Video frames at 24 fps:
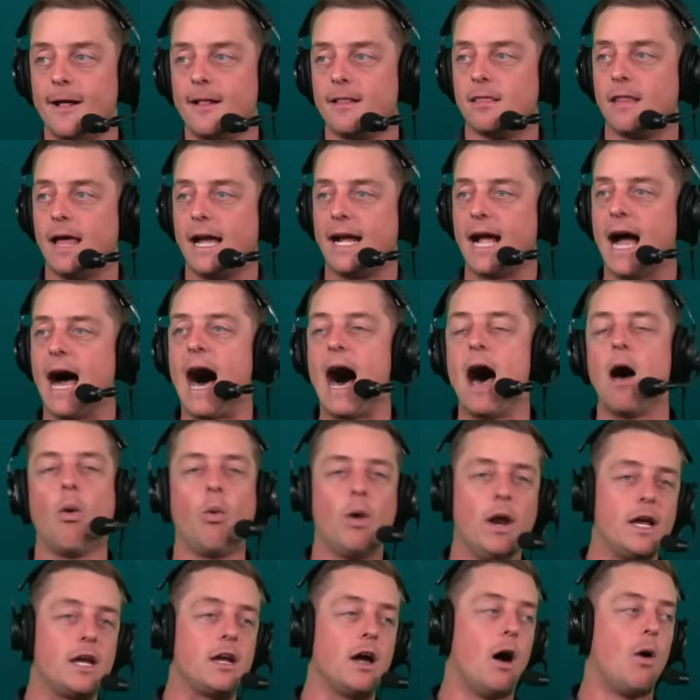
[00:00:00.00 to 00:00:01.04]
Like, I
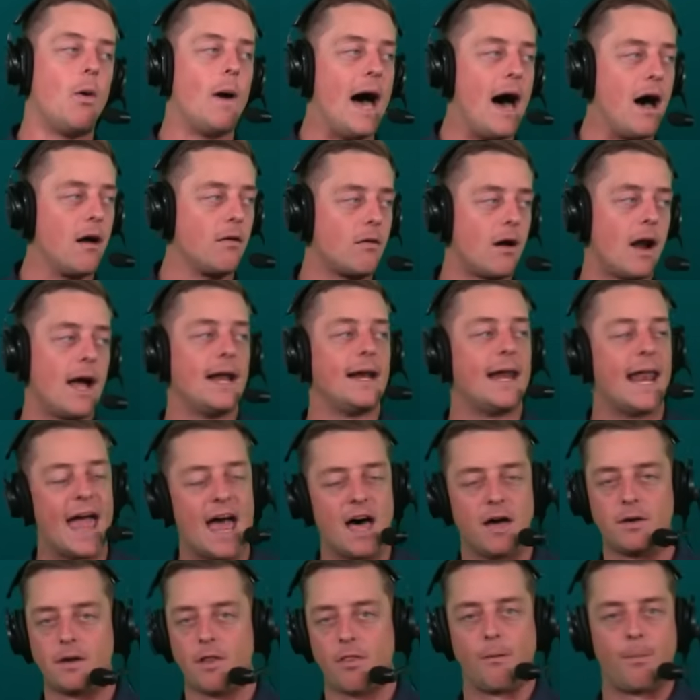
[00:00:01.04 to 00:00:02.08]
want to go out right
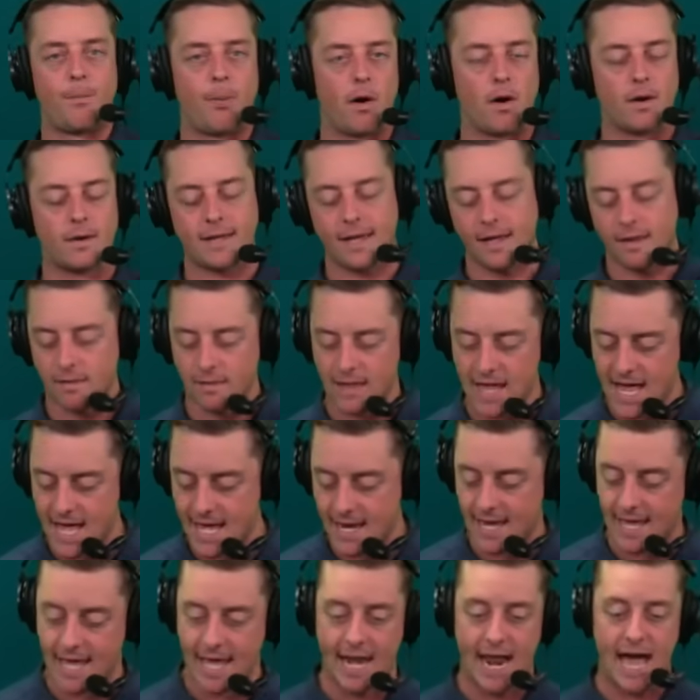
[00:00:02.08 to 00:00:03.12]
now into the parking
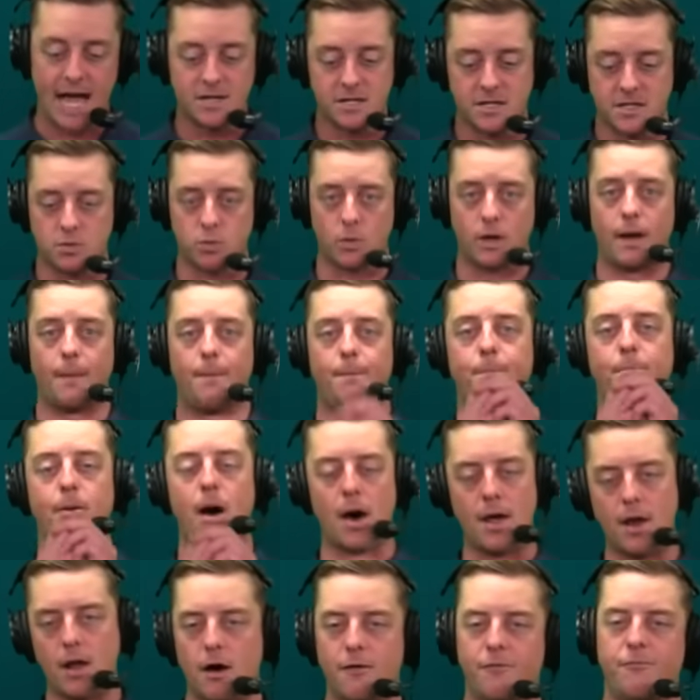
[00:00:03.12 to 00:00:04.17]
lot, and I just want to
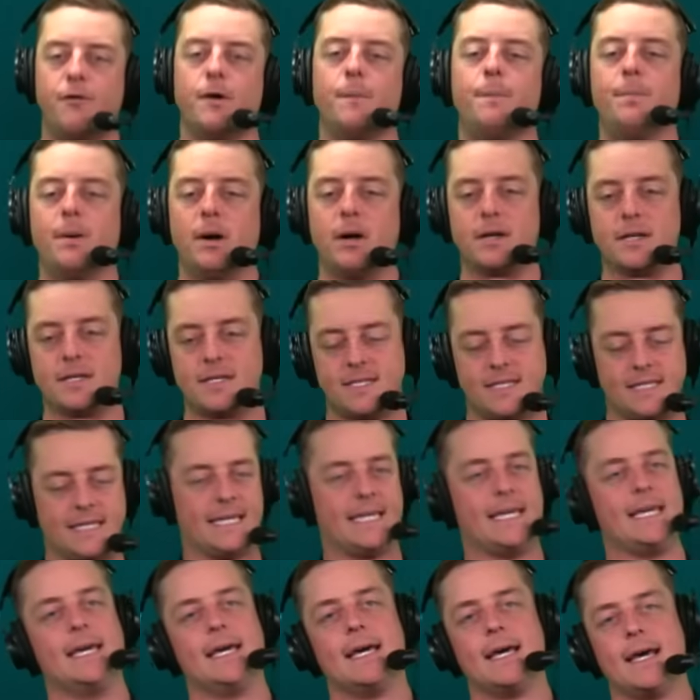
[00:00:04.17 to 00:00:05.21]
punt a football to
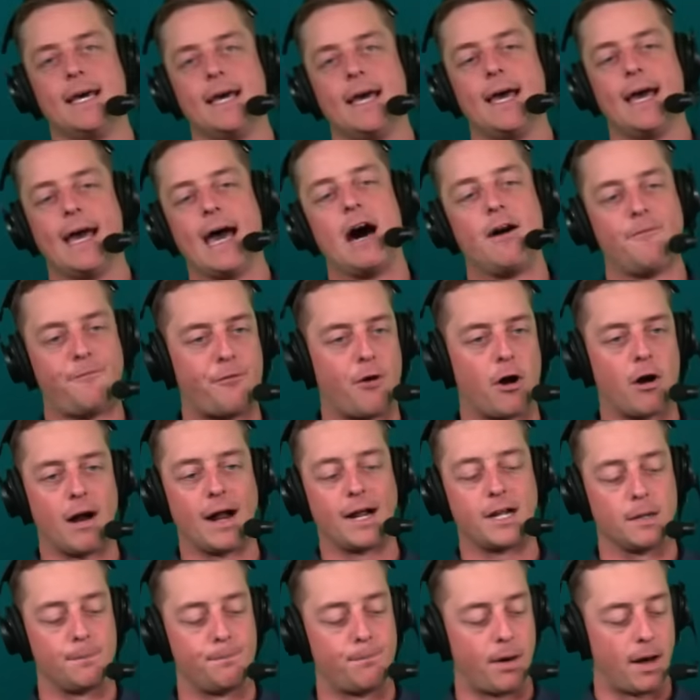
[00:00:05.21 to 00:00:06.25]
see how far I
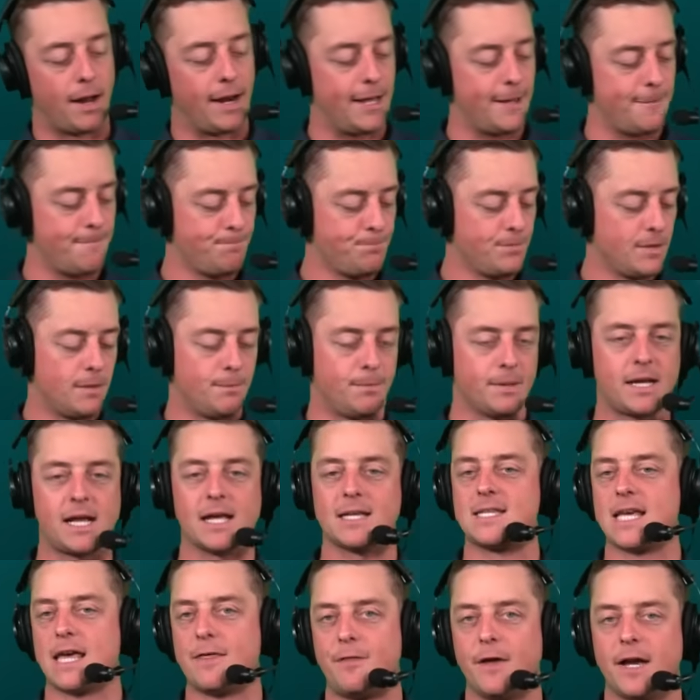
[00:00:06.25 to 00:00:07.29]
could punt it,
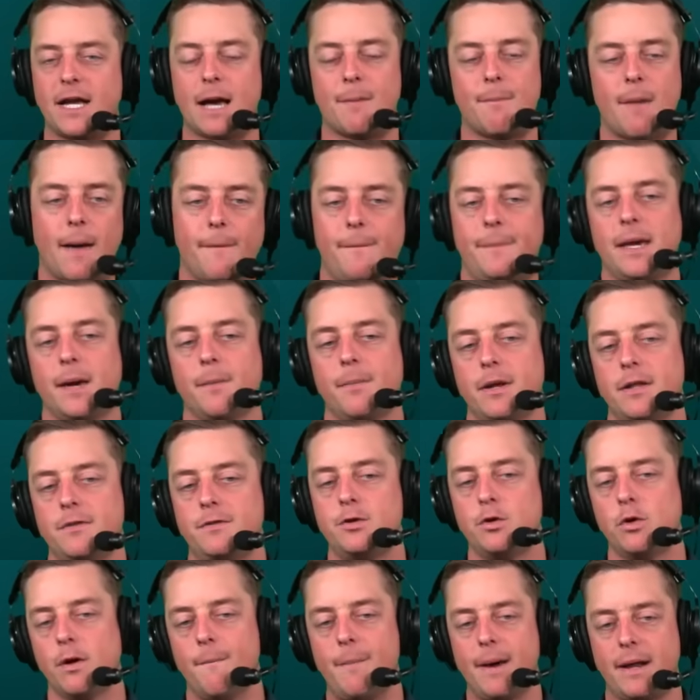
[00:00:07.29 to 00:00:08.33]
because I think I might be able to
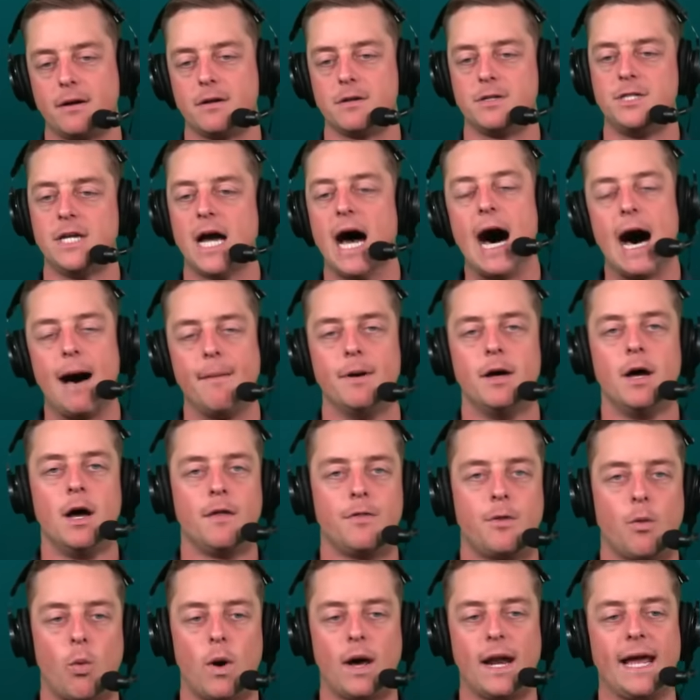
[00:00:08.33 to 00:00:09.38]
do a better job
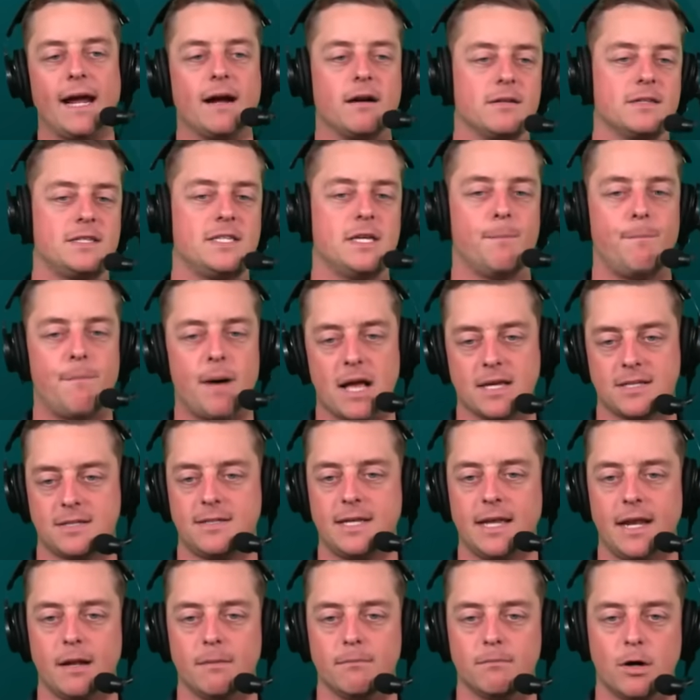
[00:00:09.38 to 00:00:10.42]
than what Aaron Sipos did at